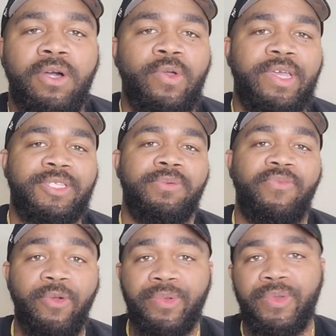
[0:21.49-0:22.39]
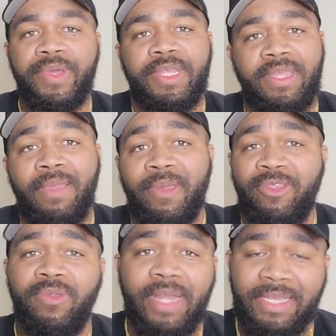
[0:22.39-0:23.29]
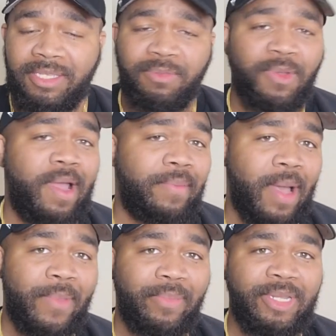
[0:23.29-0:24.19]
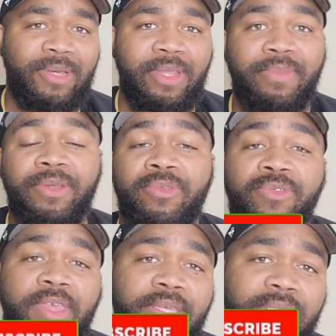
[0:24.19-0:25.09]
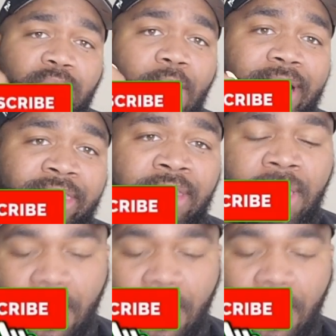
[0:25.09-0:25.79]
Okay, so before we do anything, make sure you like and subscribe, comment below, let me know what you think of this watch.